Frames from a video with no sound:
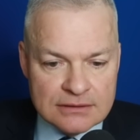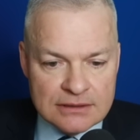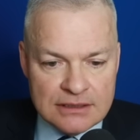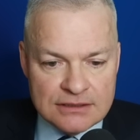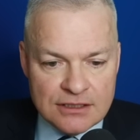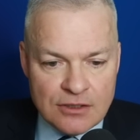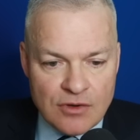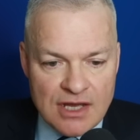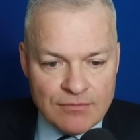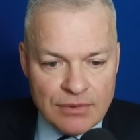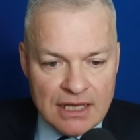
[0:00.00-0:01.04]
Is there a
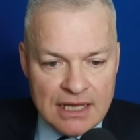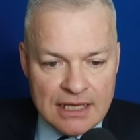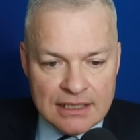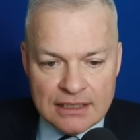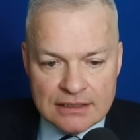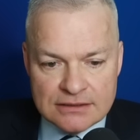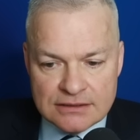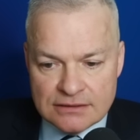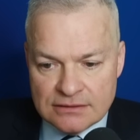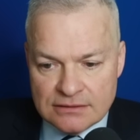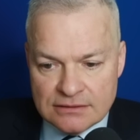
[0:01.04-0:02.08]
way of playing it?
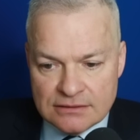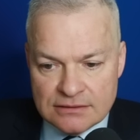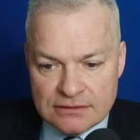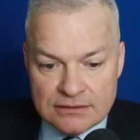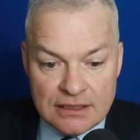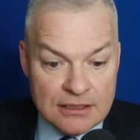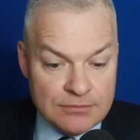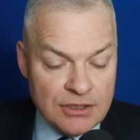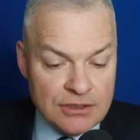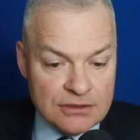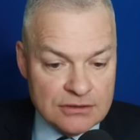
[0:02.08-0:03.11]
And
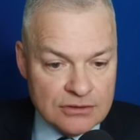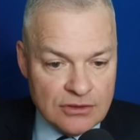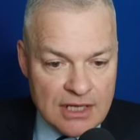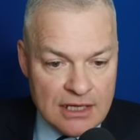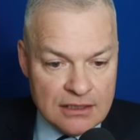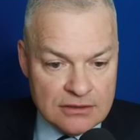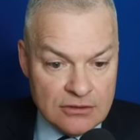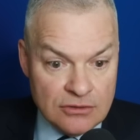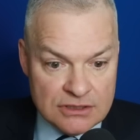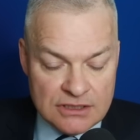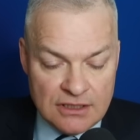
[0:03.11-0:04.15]
opponent
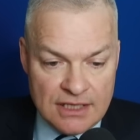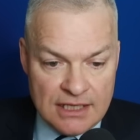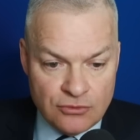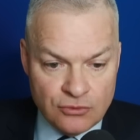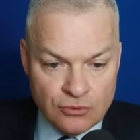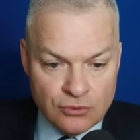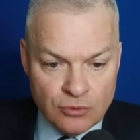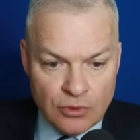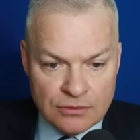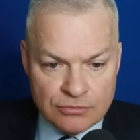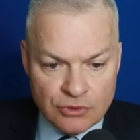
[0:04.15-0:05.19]
looks like they had all
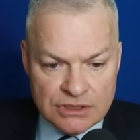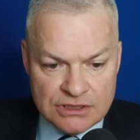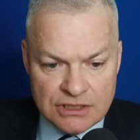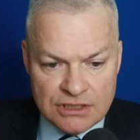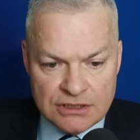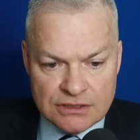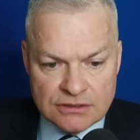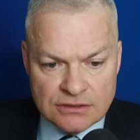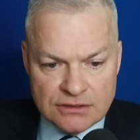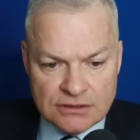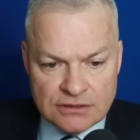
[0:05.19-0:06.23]
1 point
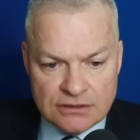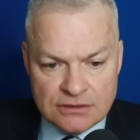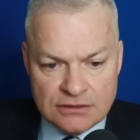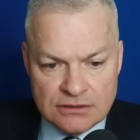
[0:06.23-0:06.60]
tiles.